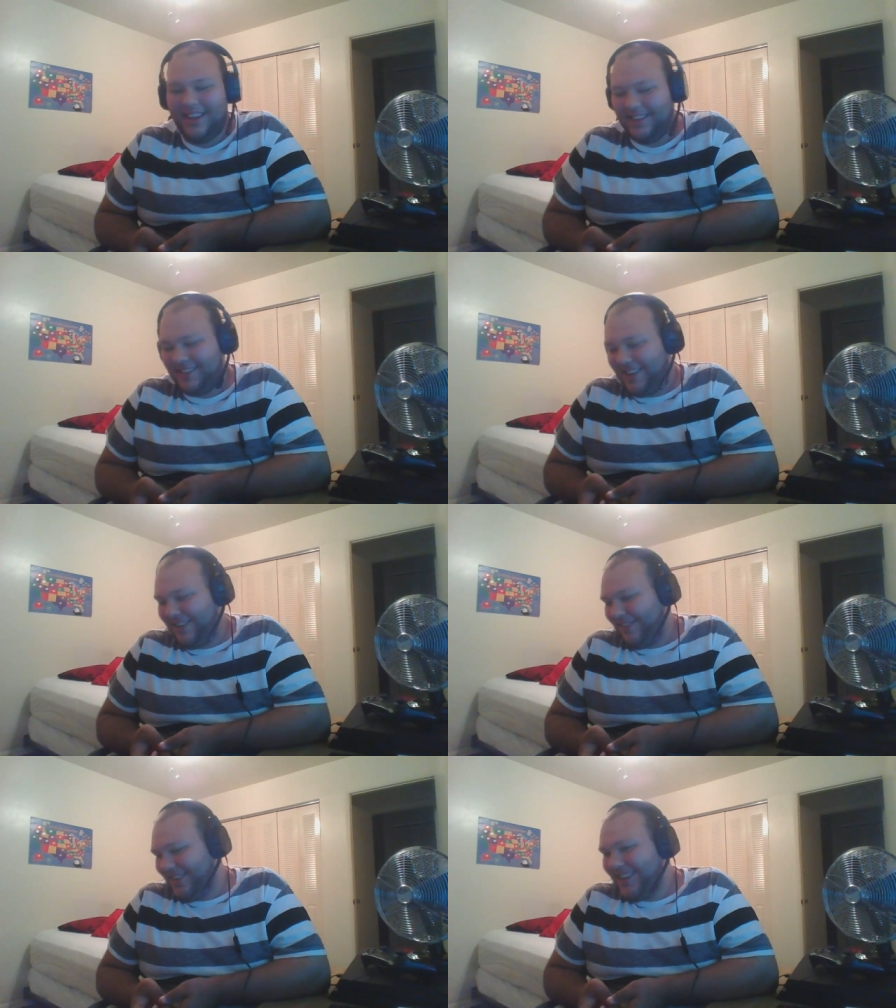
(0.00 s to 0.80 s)

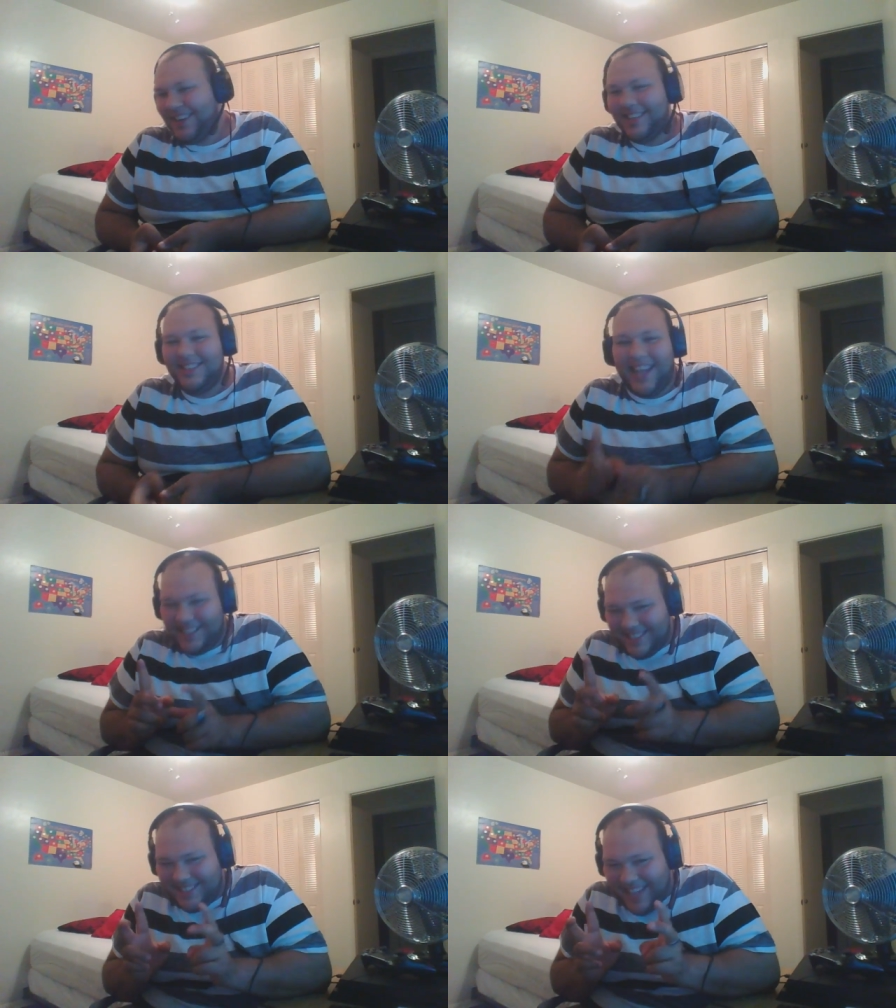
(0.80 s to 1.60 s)
So
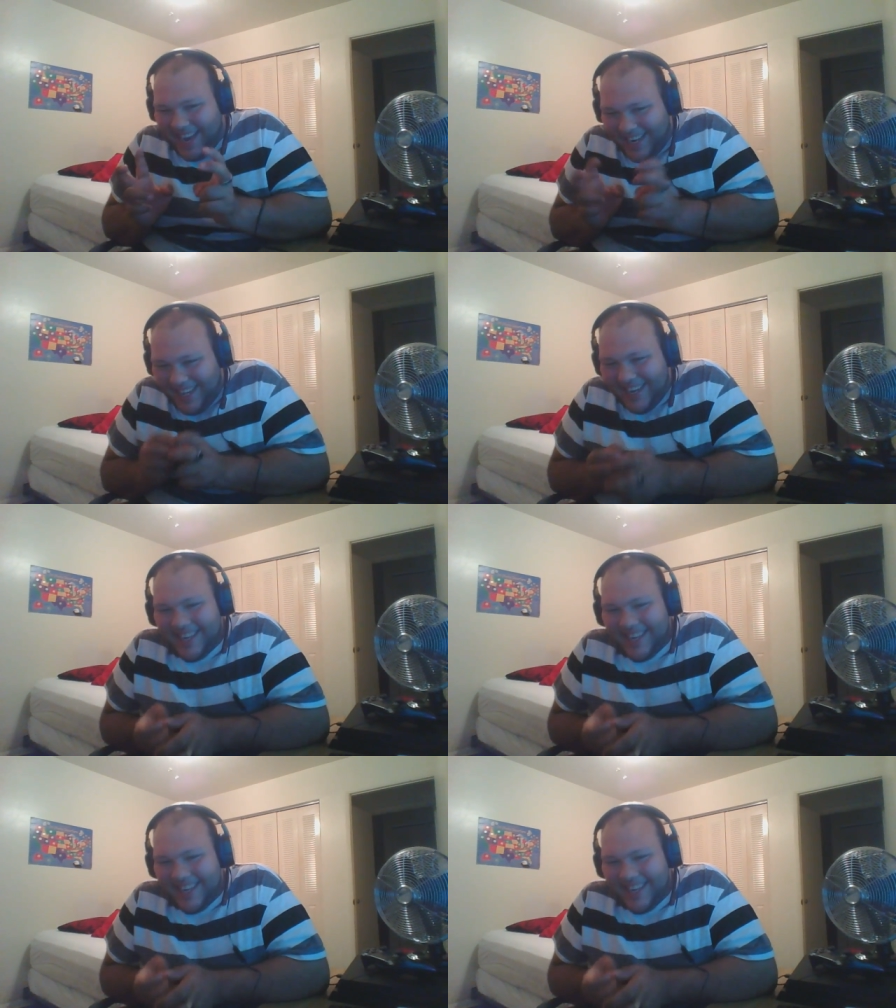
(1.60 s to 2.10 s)
that's exciting.